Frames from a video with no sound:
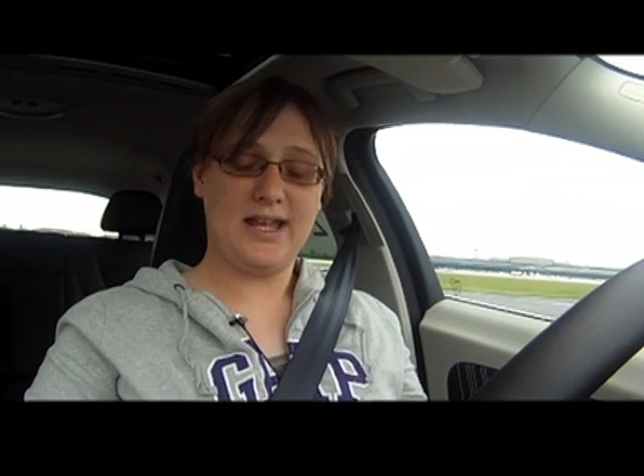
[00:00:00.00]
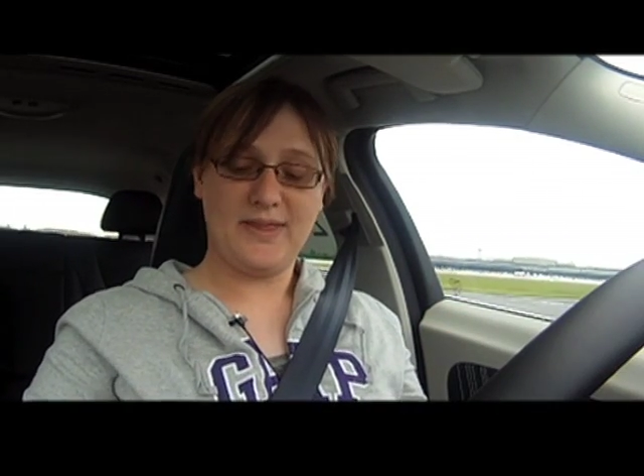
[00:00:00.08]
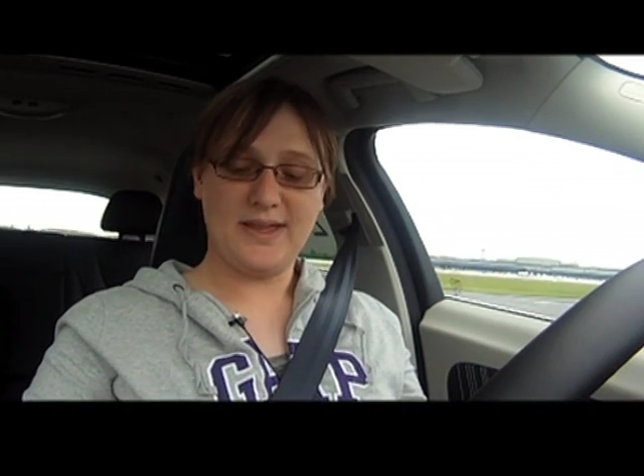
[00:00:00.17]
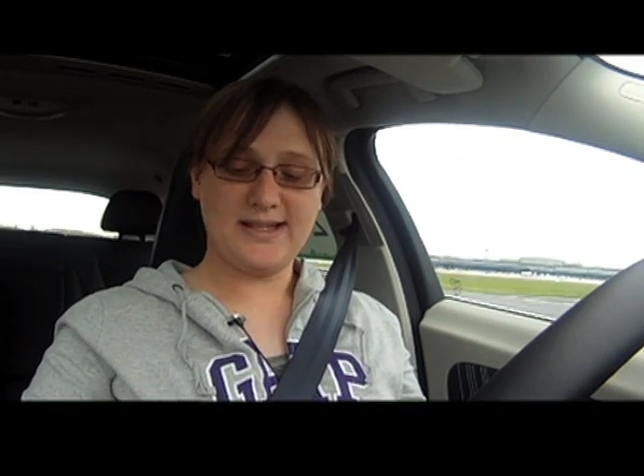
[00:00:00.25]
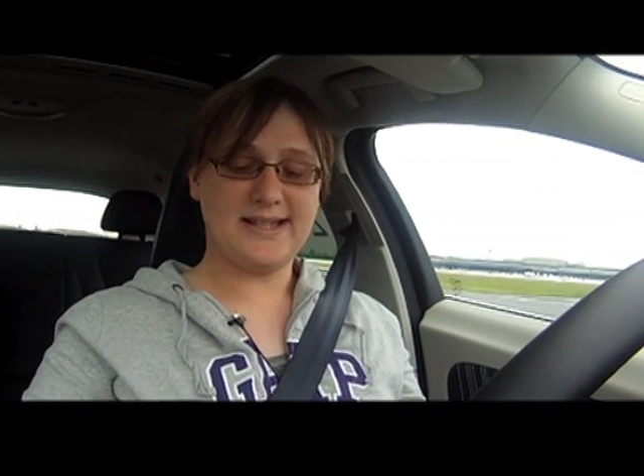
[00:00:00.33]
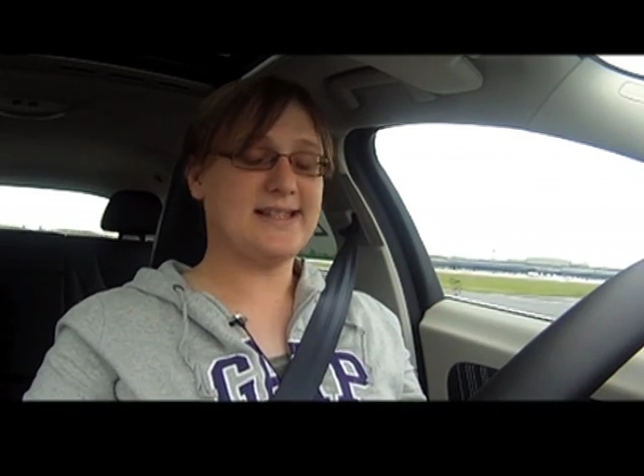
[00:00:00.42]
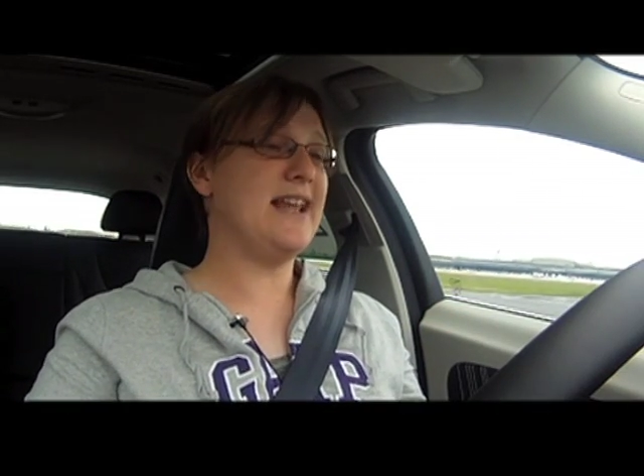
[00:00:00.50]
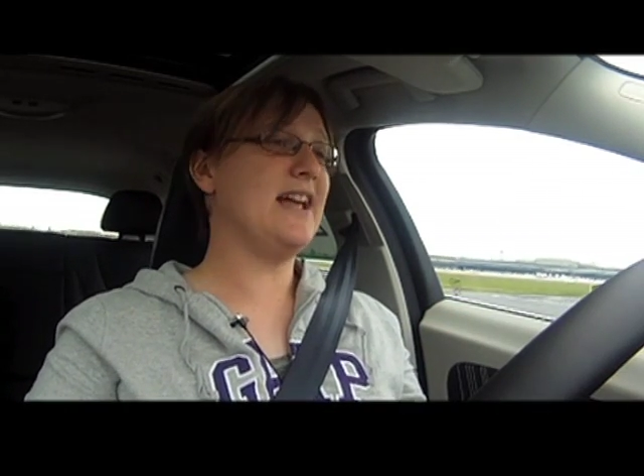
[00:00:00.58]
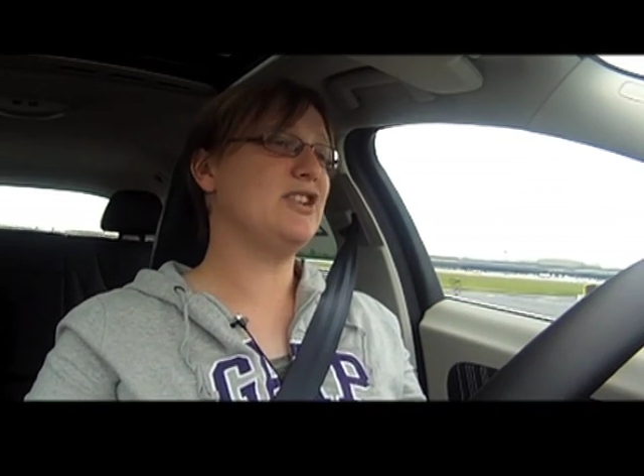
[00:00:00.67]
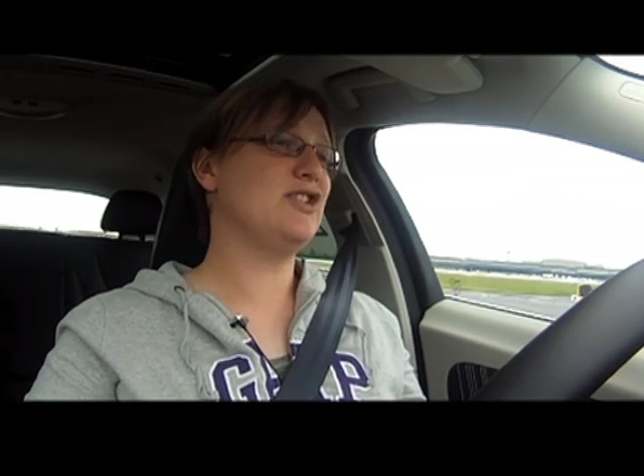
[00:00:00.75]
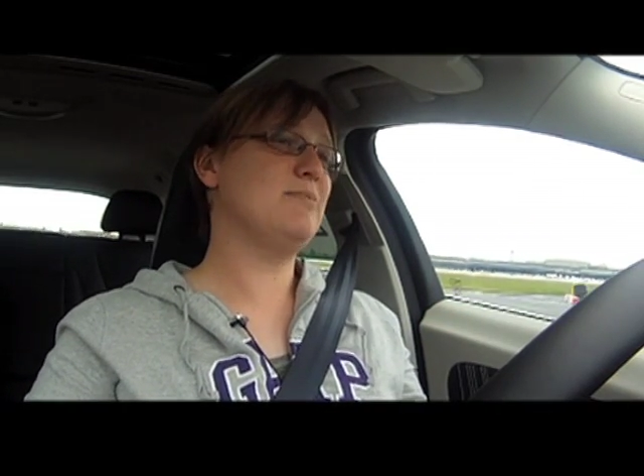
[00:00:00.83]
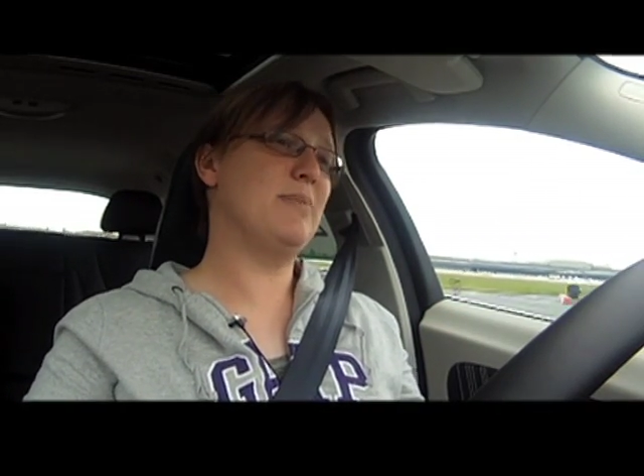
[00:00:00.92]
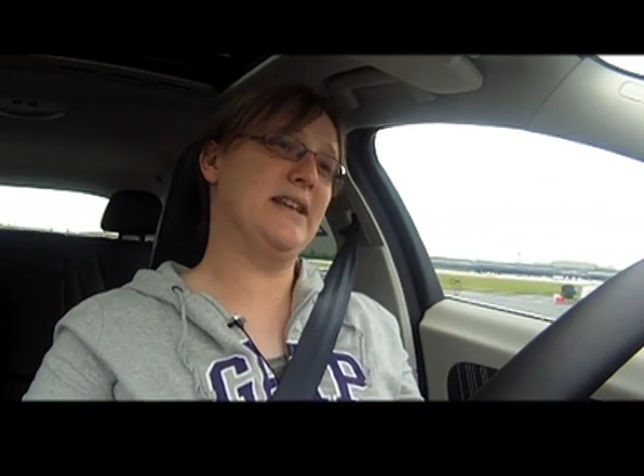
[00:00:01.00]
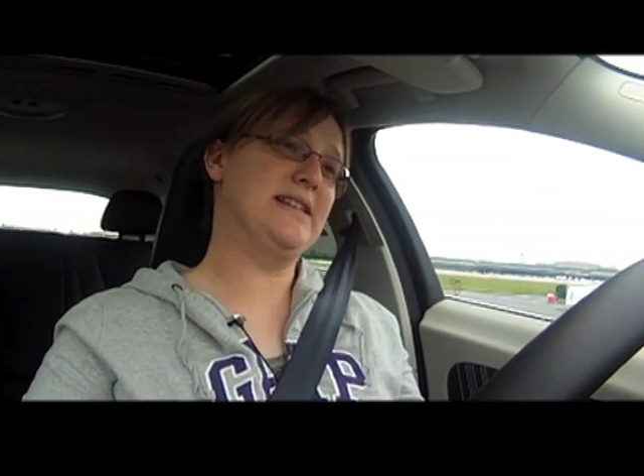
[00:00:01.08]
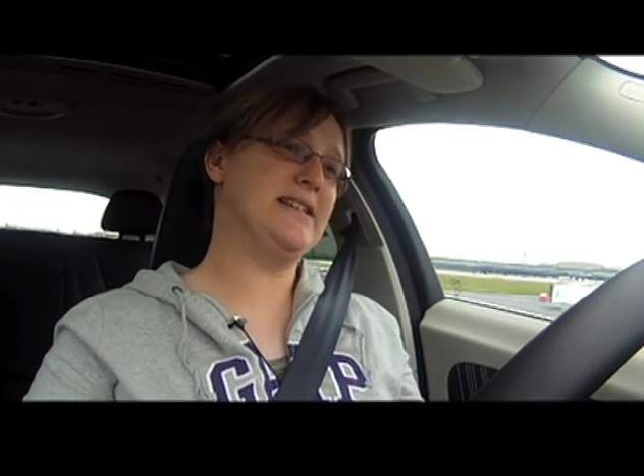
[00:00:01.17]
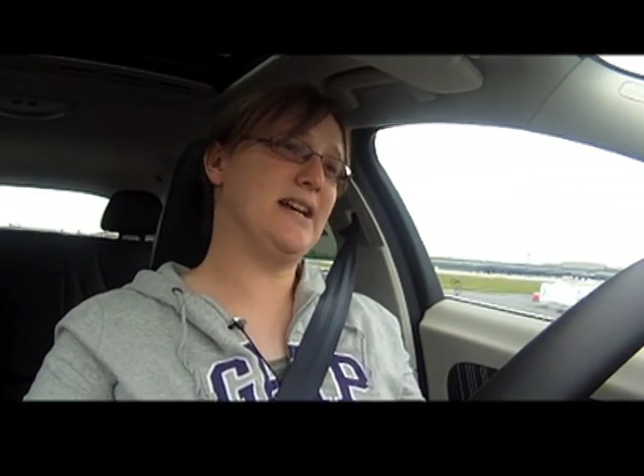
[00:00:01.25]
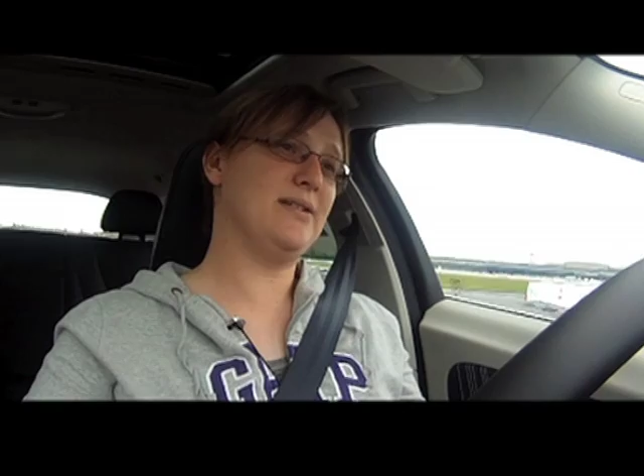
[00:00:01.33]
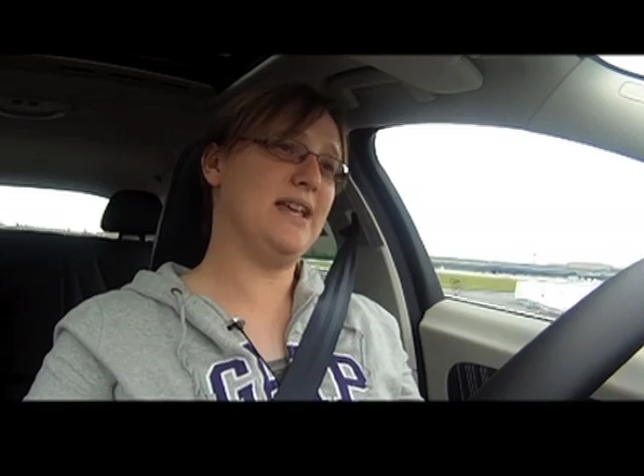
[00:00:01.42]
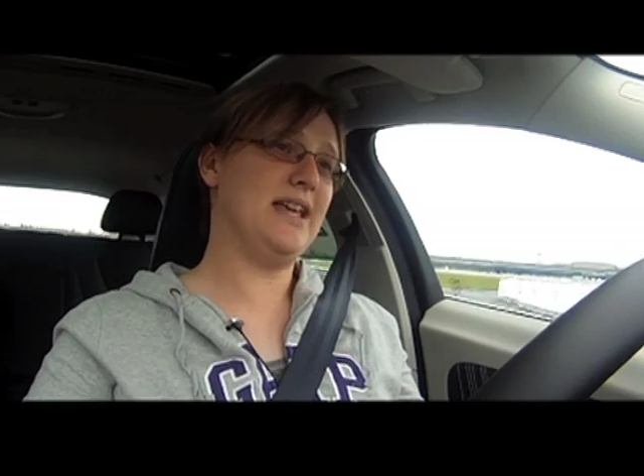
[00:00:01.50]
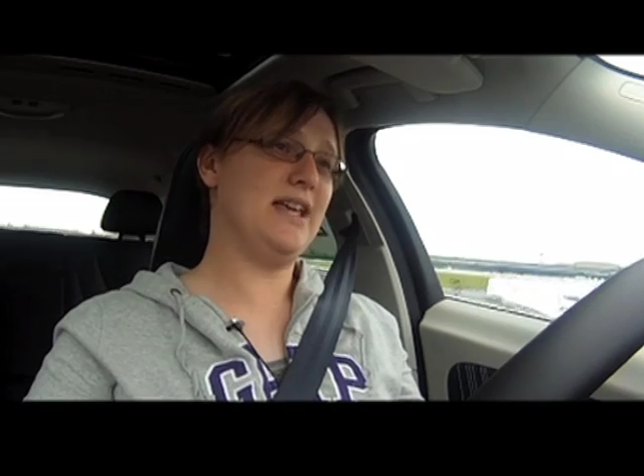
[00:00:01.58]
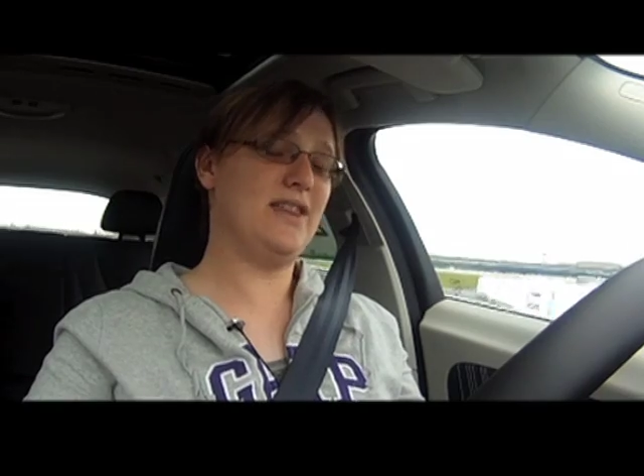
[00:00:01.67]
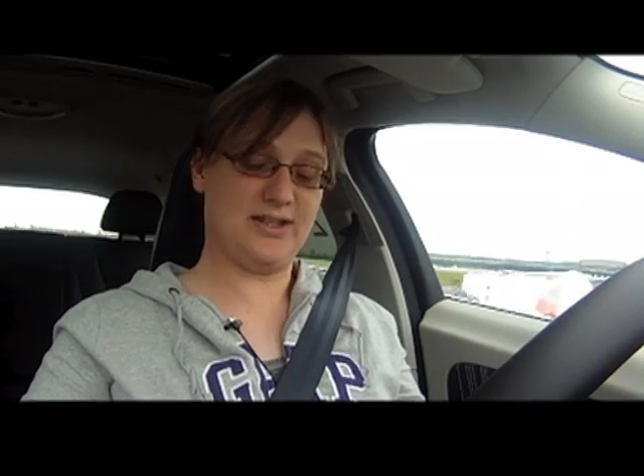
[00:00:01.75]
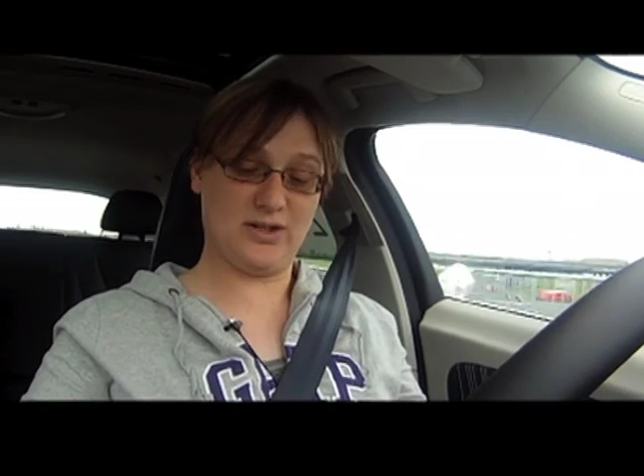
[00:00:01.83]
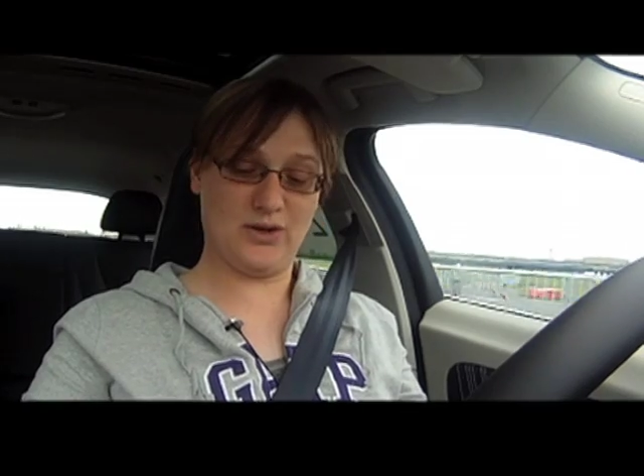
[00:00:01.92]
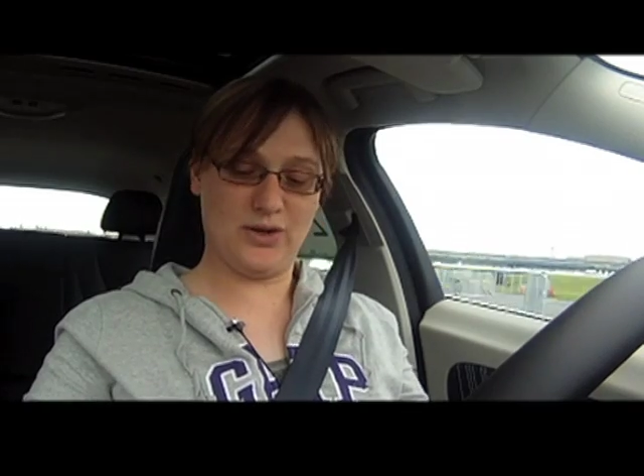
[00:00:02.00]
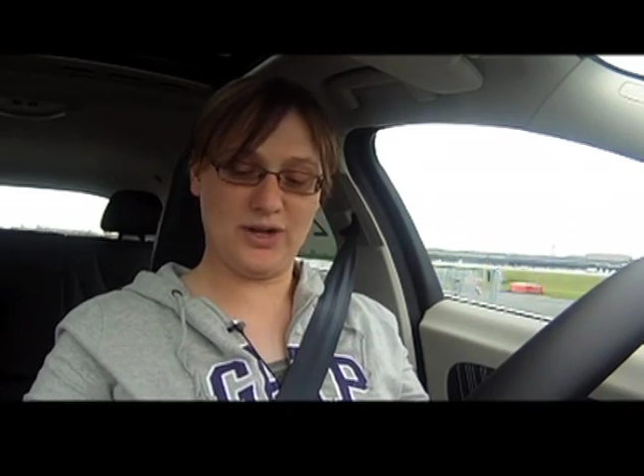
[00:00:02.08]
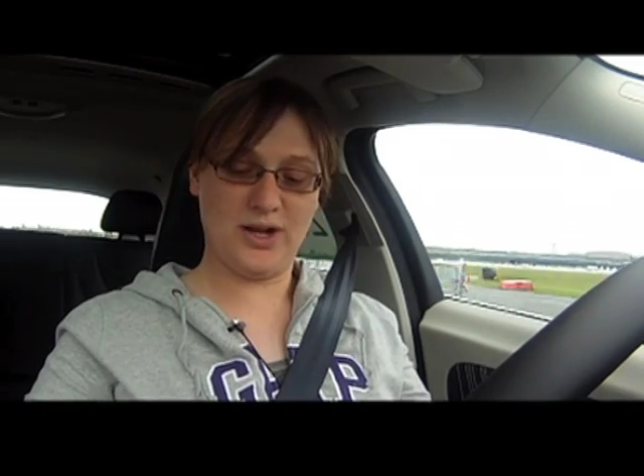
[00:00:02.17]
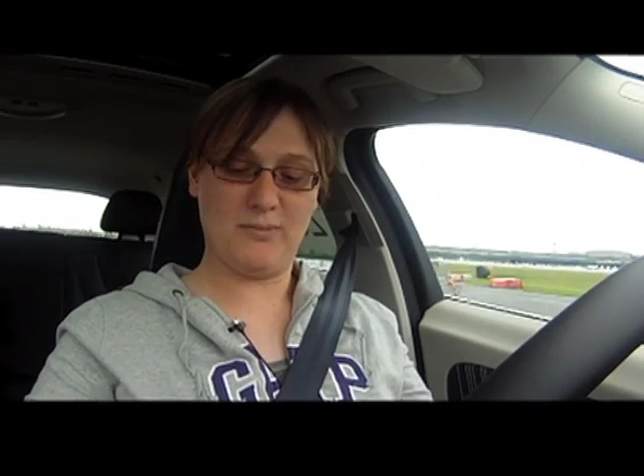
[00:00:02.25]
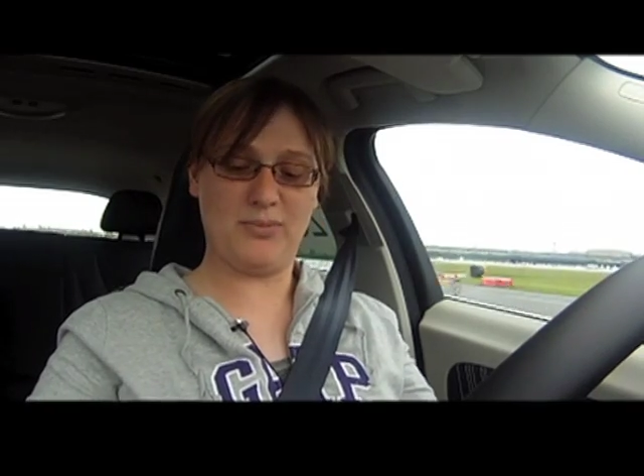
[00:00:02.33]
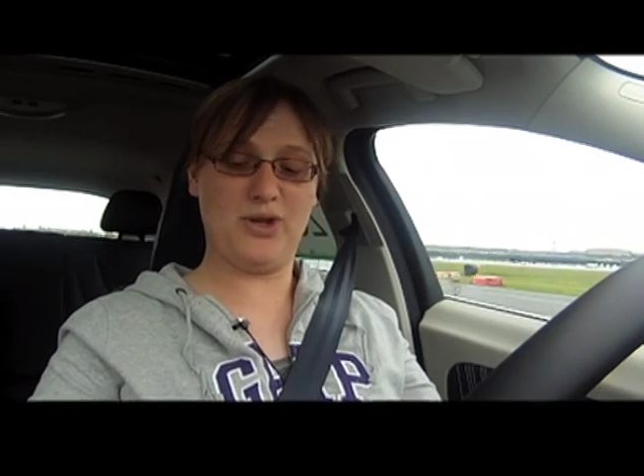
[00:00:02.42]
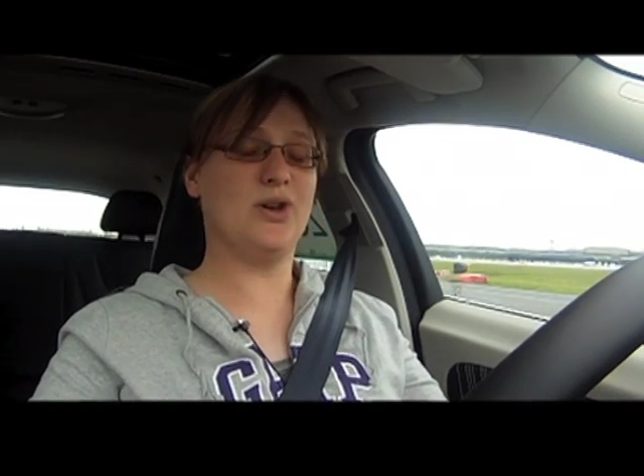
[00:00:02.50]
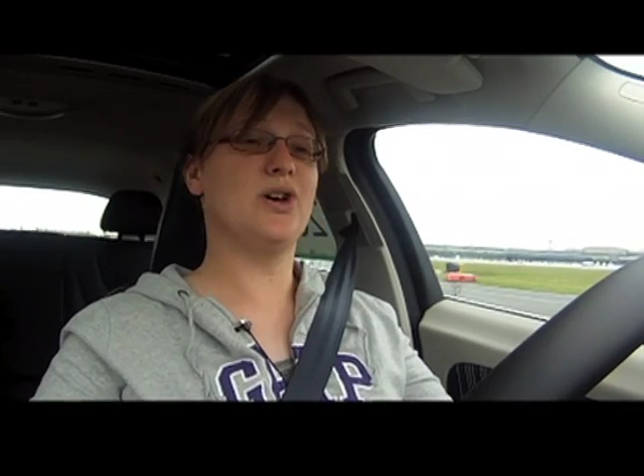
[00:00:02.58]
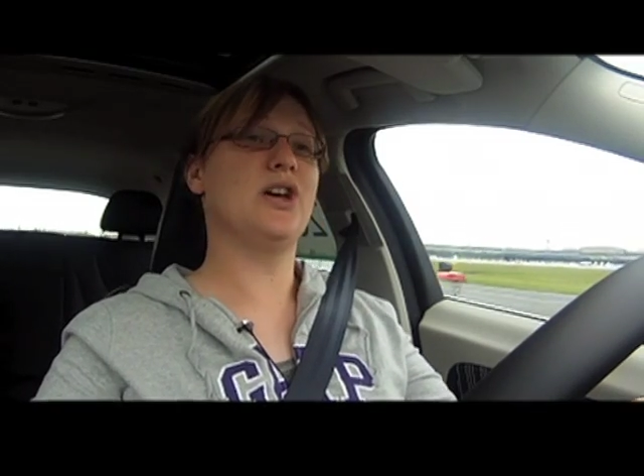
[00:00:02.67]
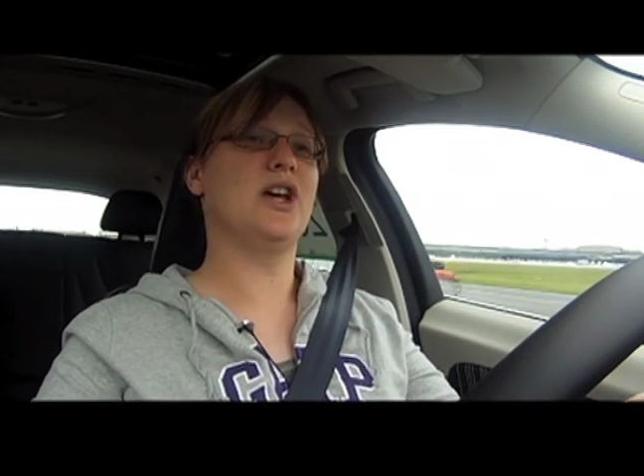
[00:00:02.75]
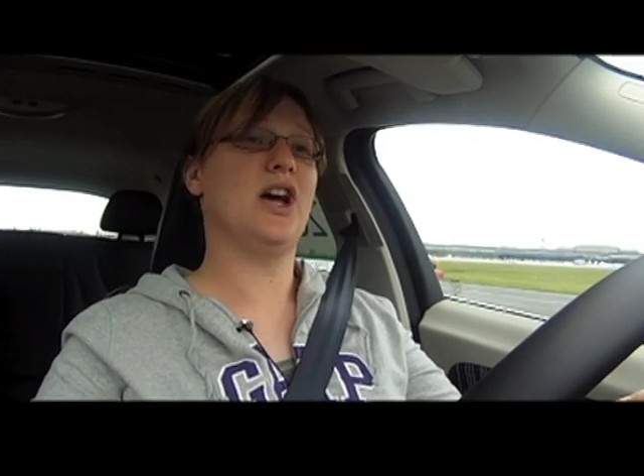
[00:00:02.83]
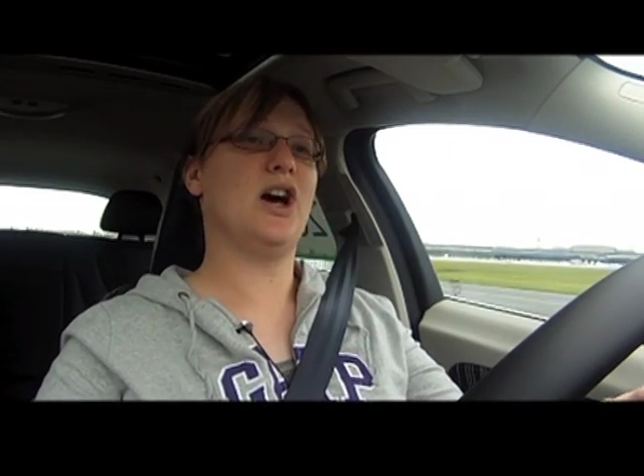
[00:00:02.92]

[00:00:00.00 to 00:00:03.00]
There's a selection button down here that's got pure,